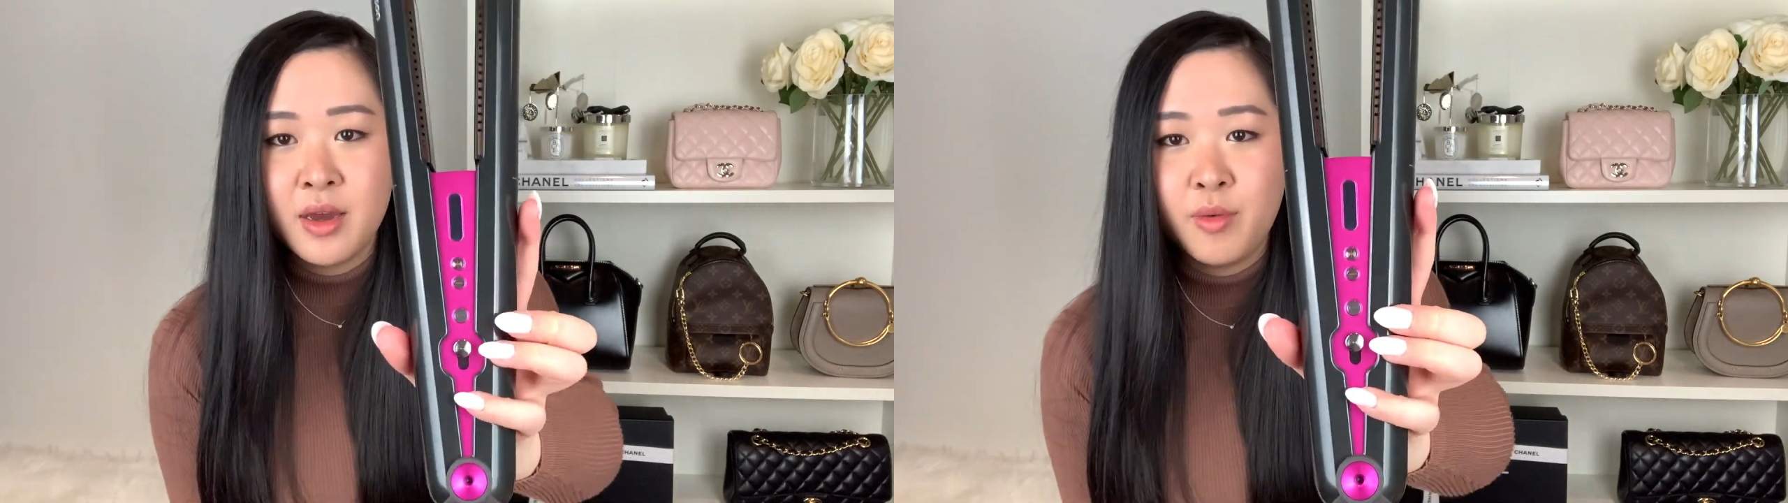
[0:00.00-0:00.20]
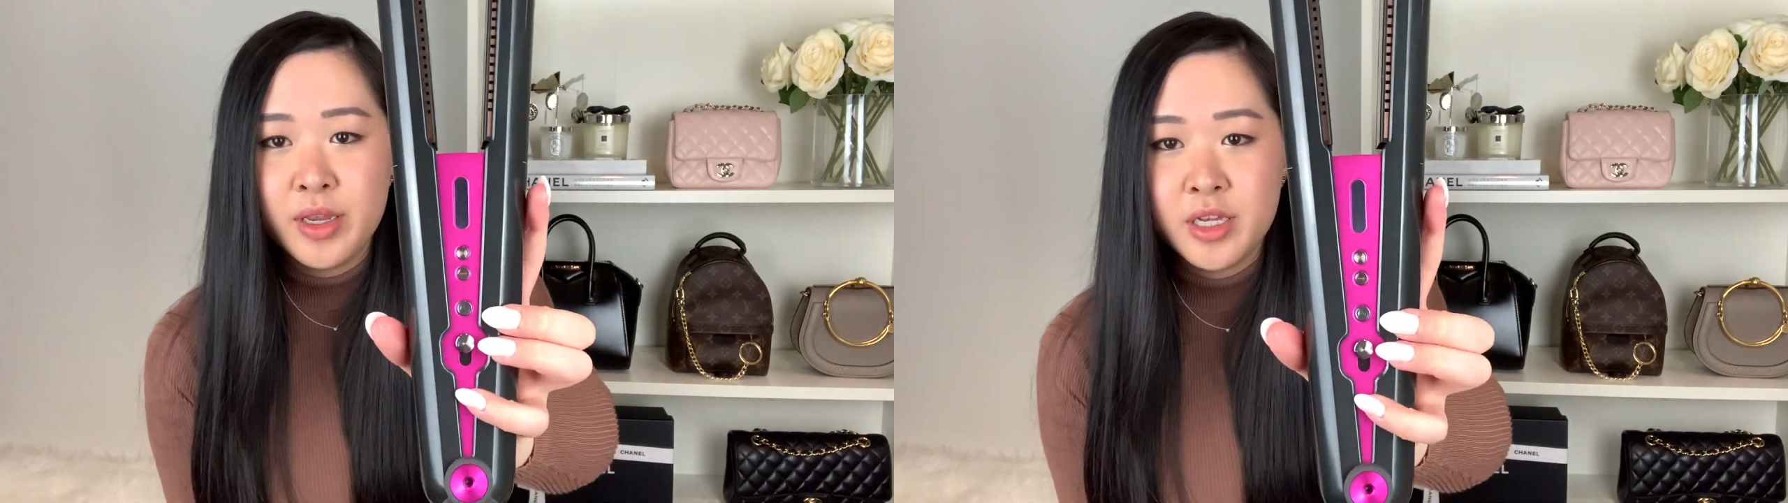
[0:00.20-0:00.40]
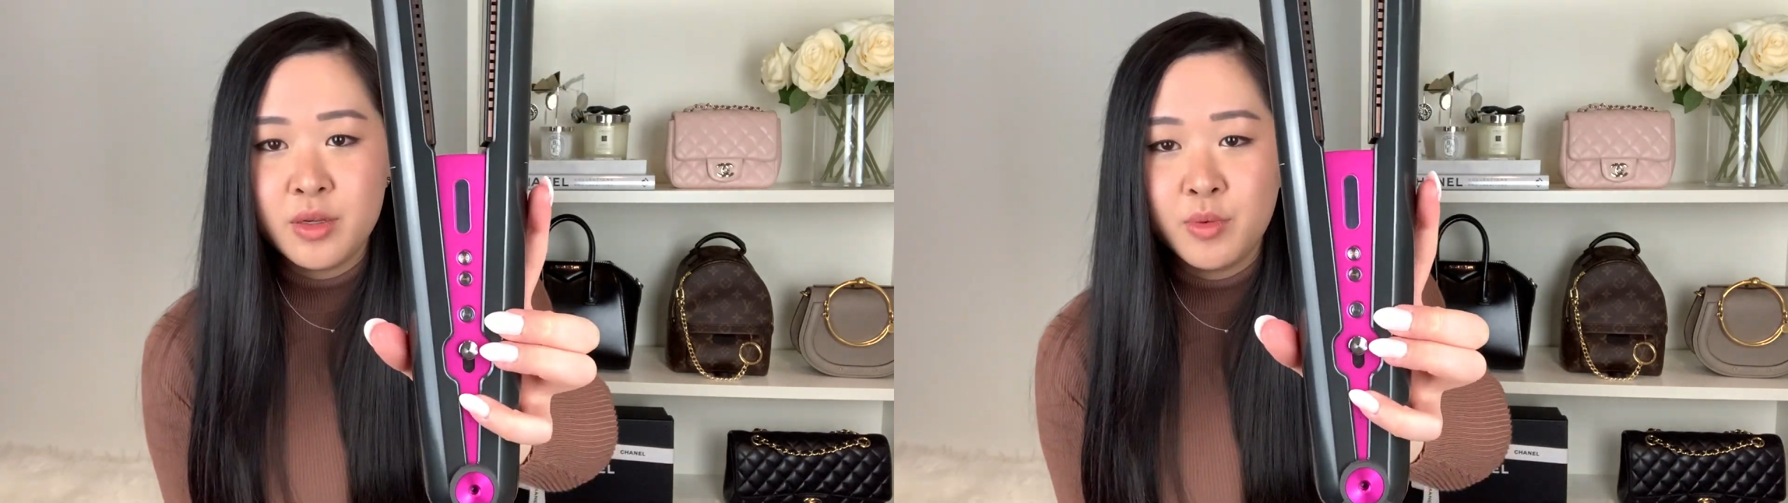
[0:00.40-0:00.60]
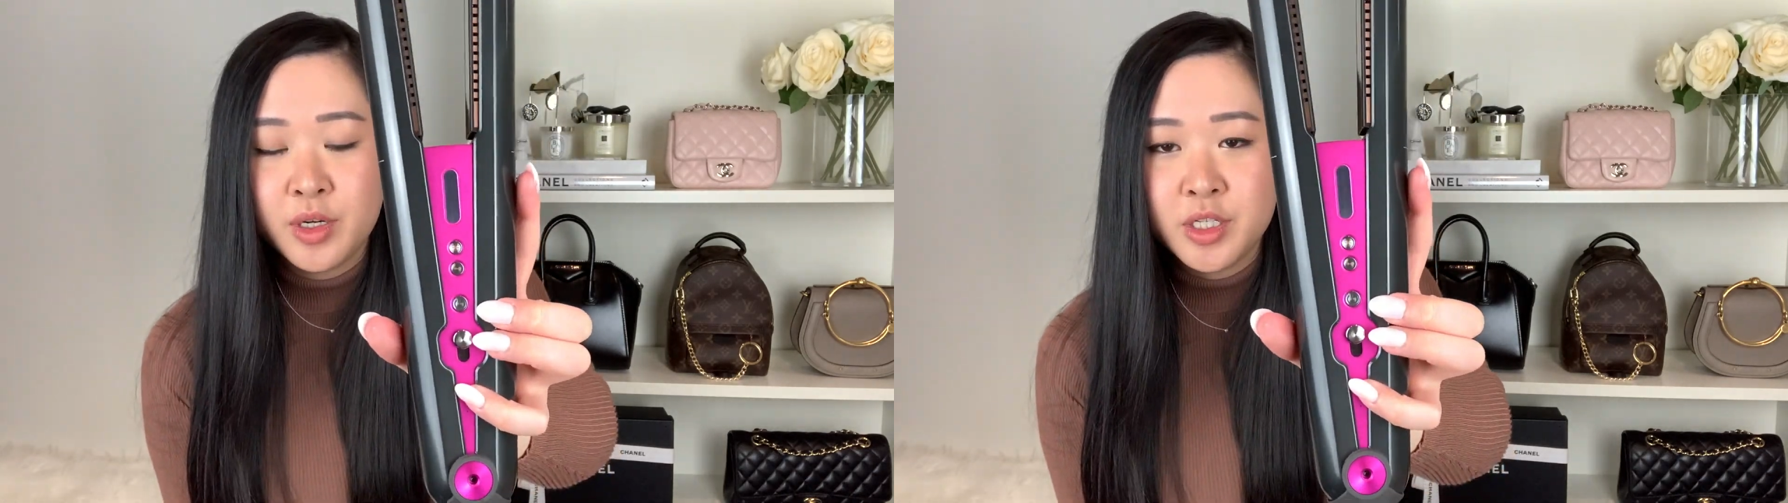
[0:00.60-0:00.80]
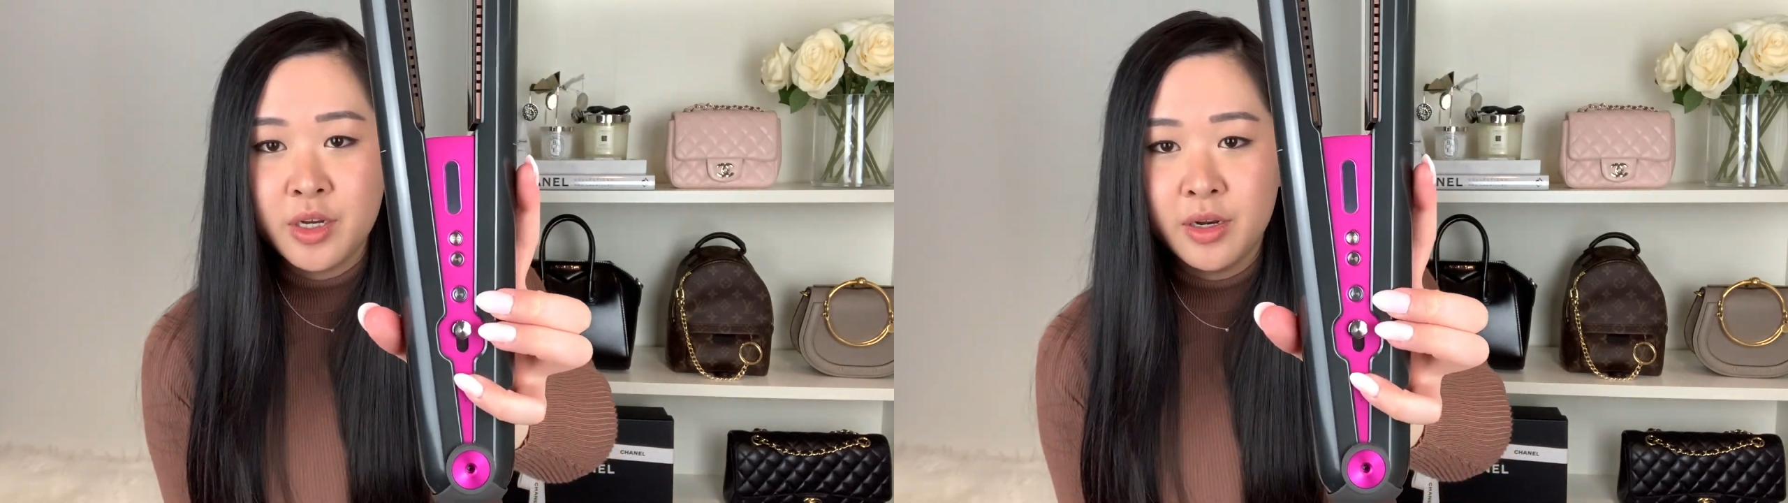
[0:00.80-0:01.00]
when you
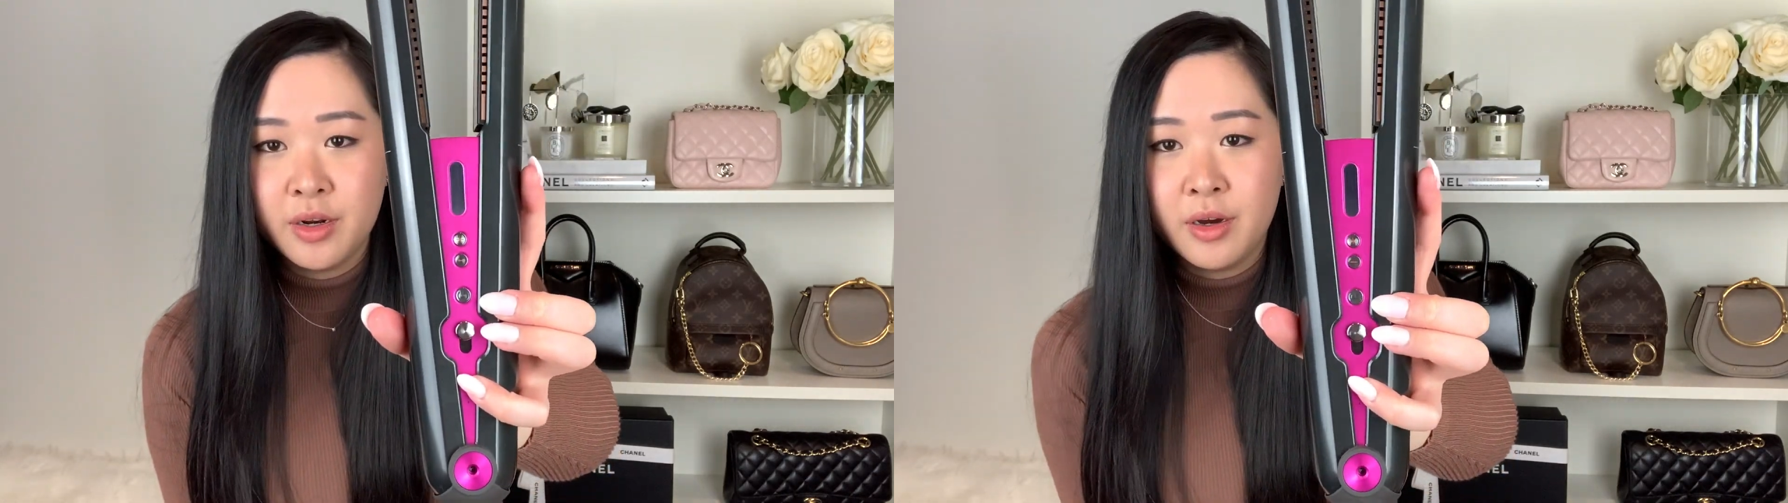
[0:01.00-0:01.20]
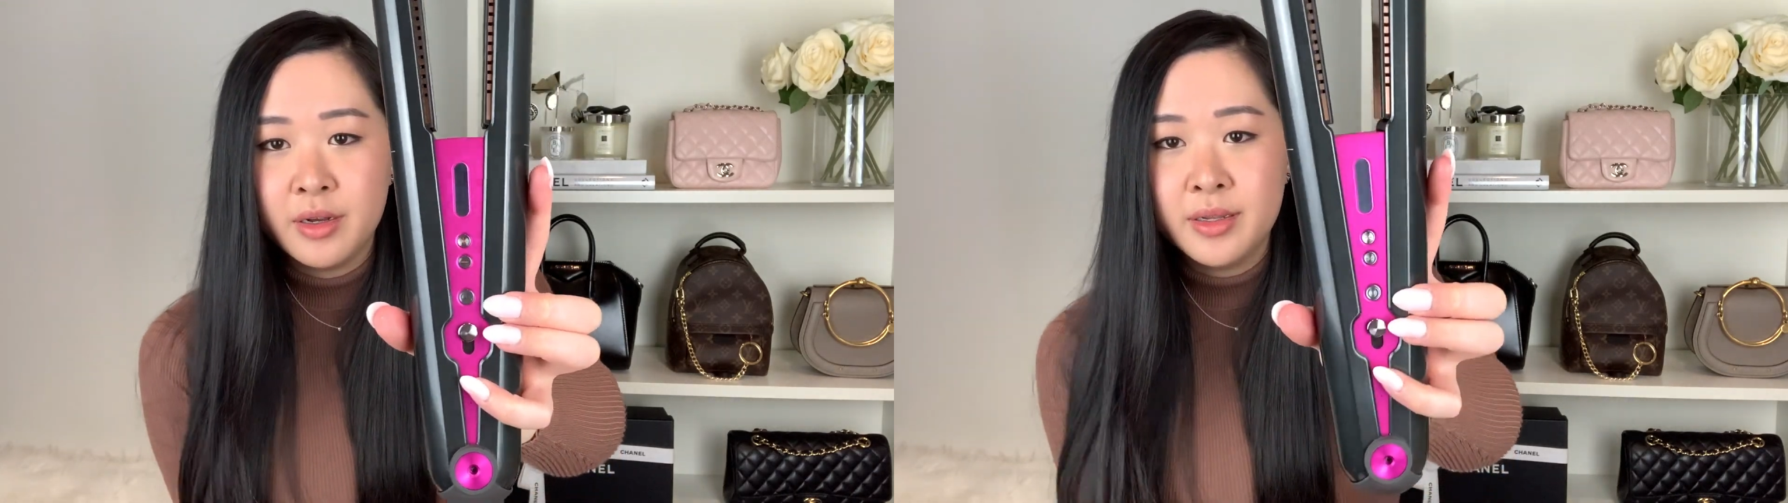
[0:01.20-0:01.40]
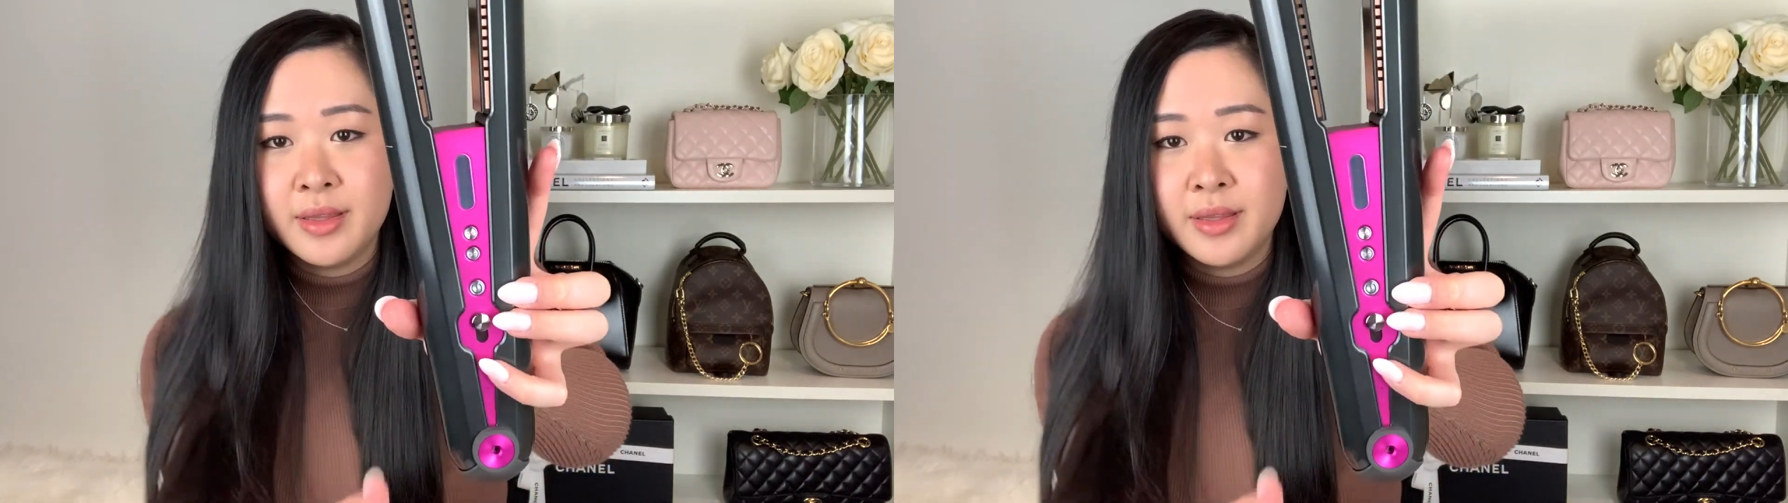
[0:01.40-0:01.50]
want to turn it on,